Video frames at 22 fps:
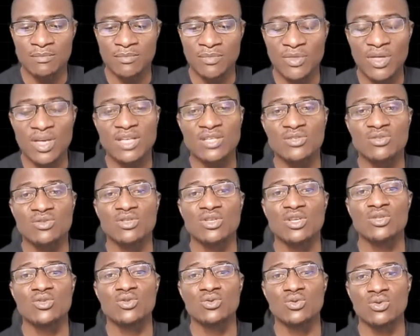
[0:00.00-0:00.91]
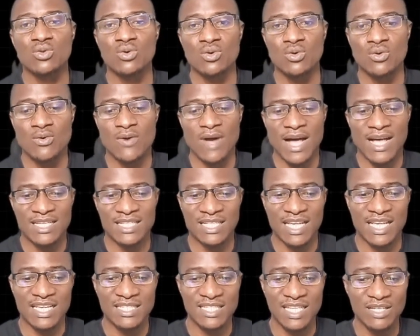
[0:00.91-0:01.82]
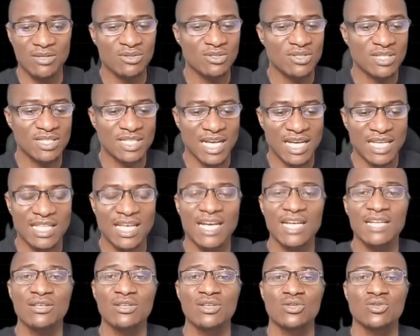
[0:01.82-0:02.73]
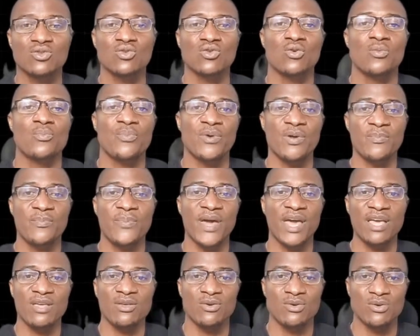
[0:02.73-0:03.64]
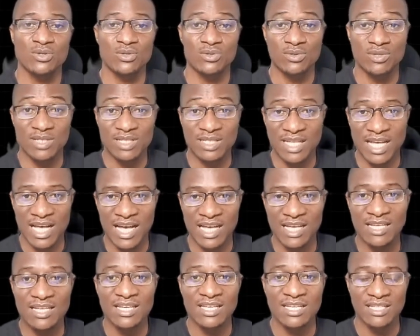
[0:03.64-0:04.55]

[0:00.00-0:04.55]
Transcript: things you need to know as a circuit designer to prepare you to design